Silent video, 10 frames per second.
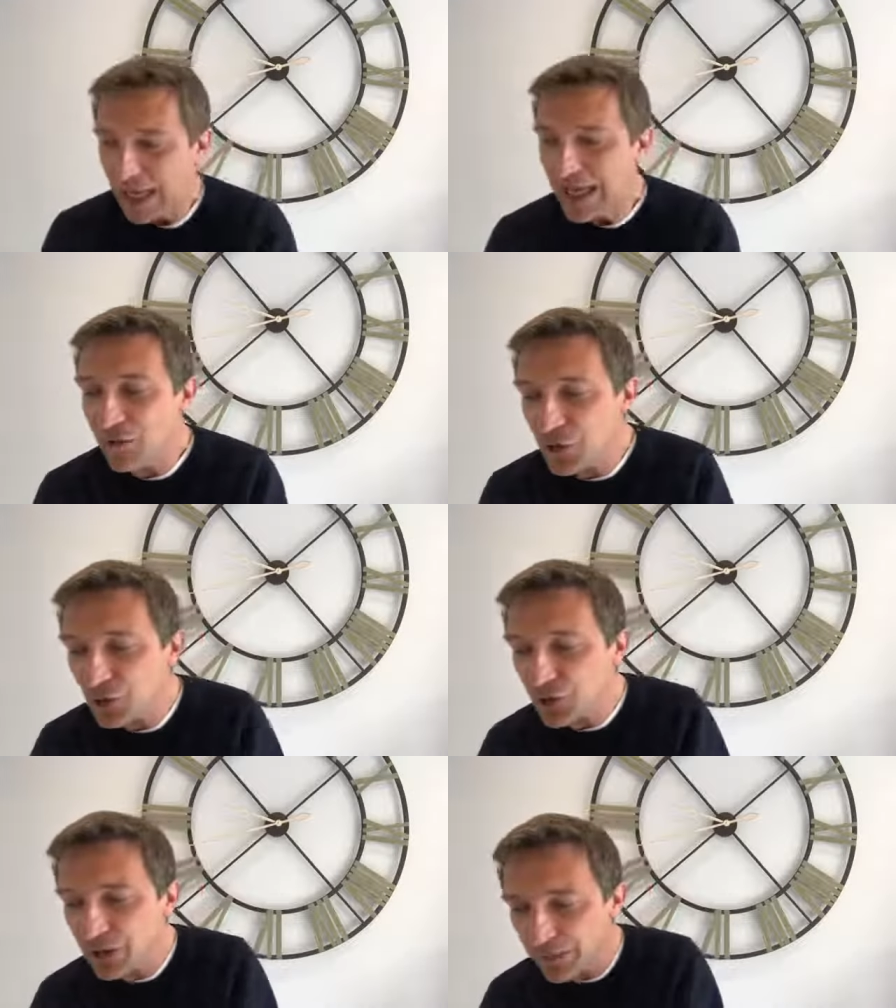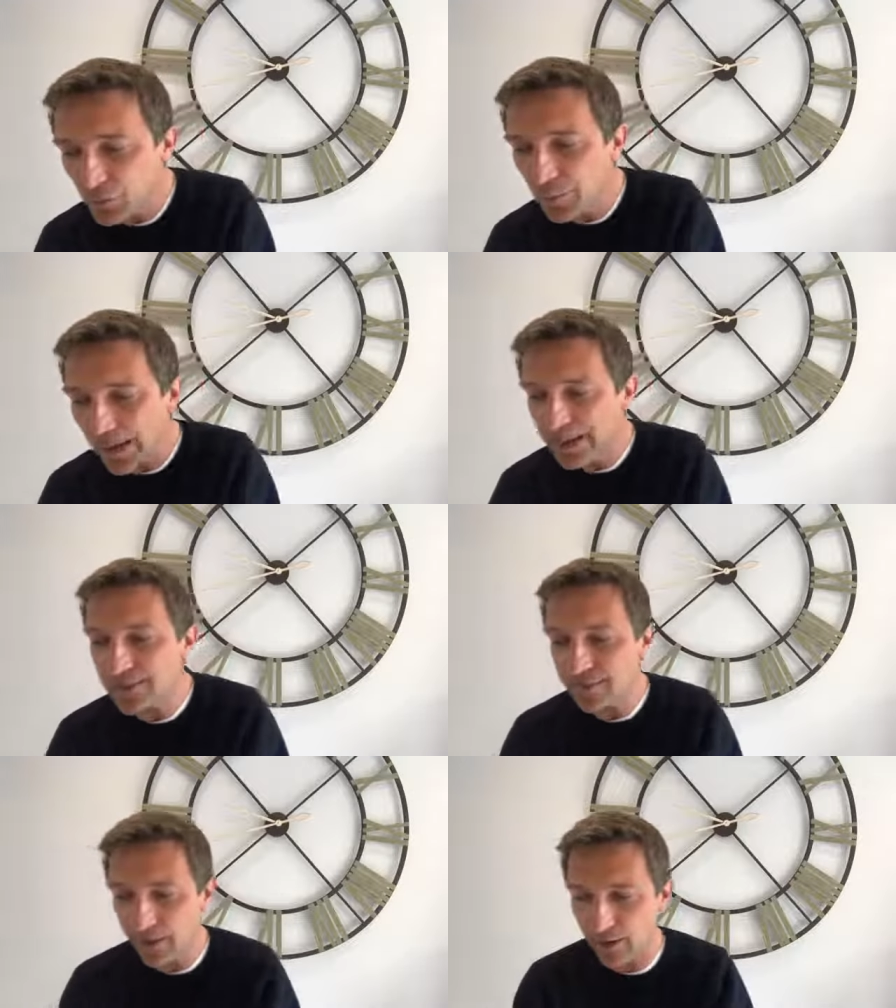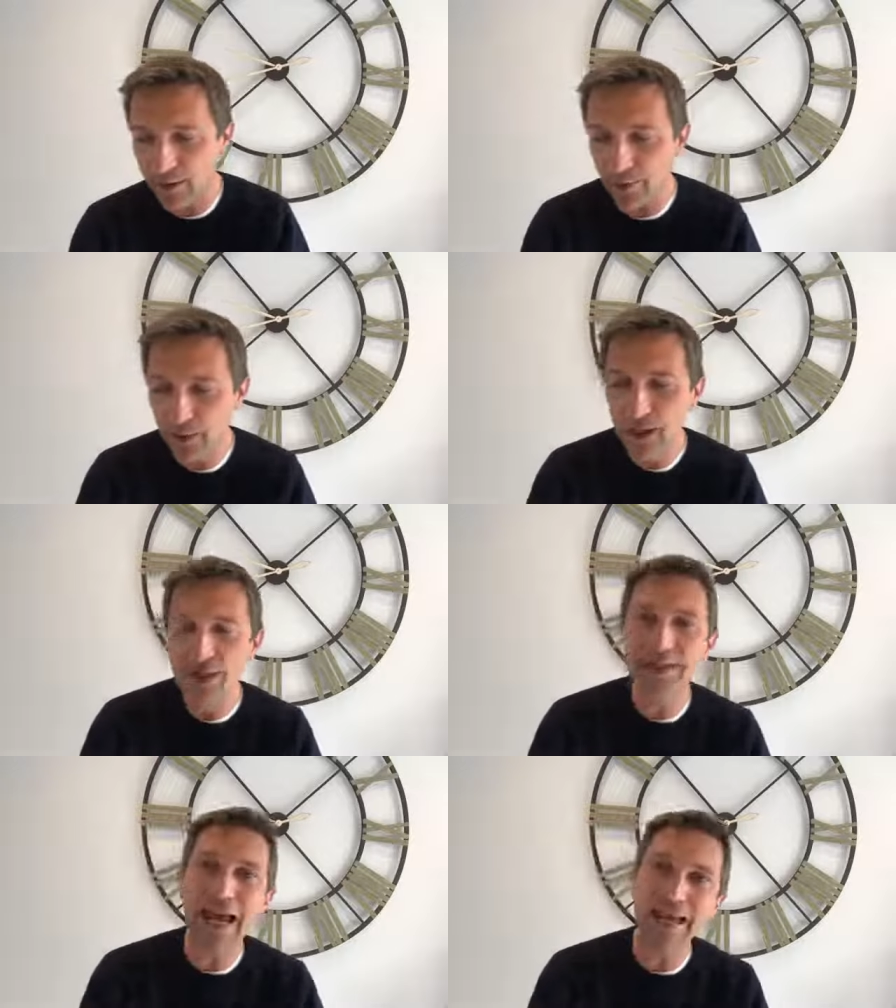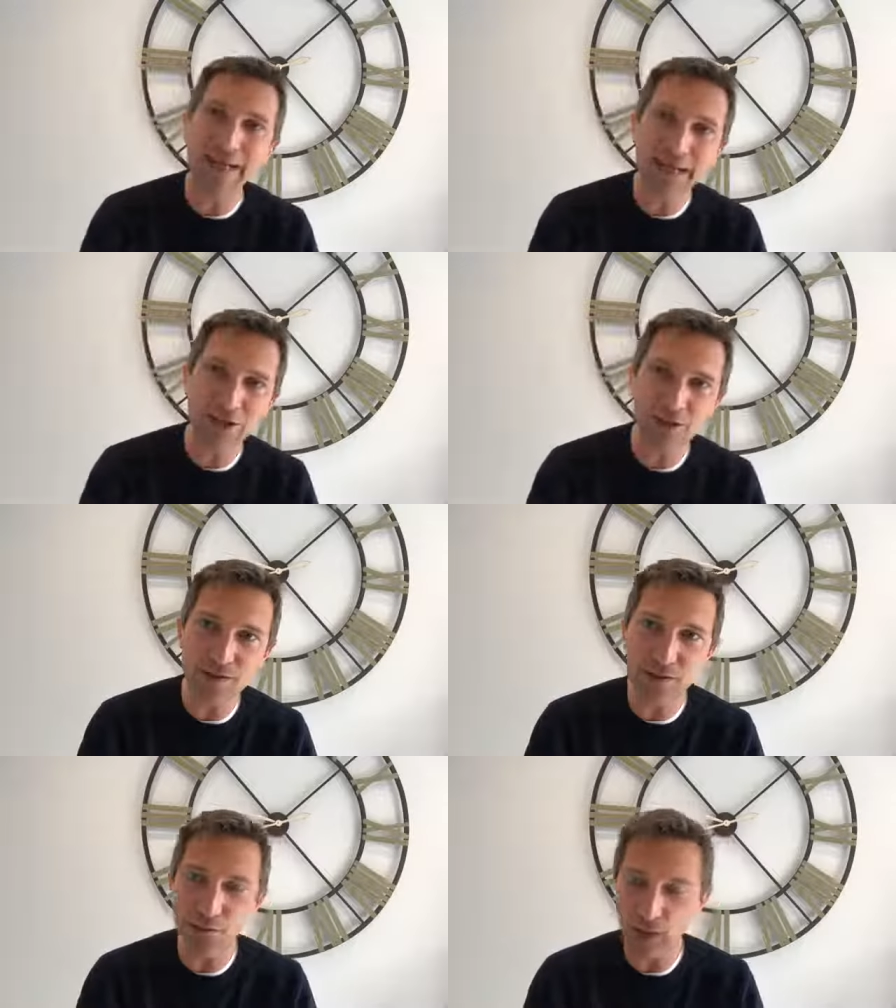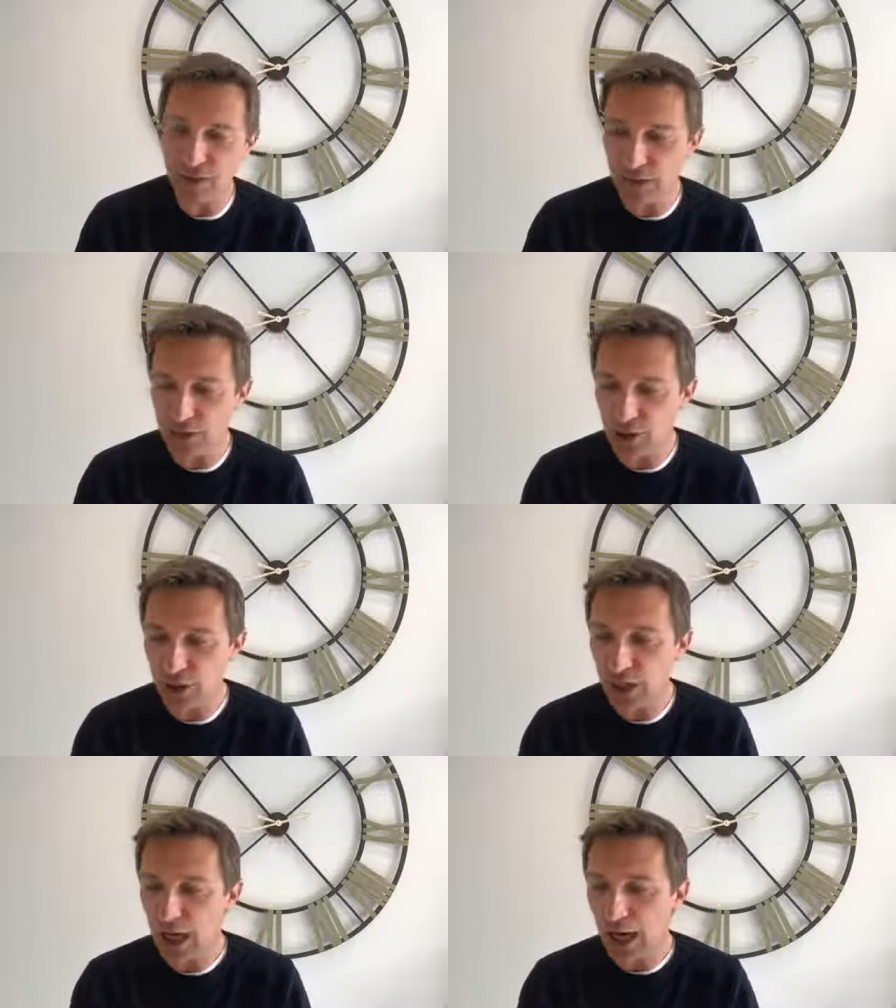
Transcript: if you could travel back in time to any ancient civilization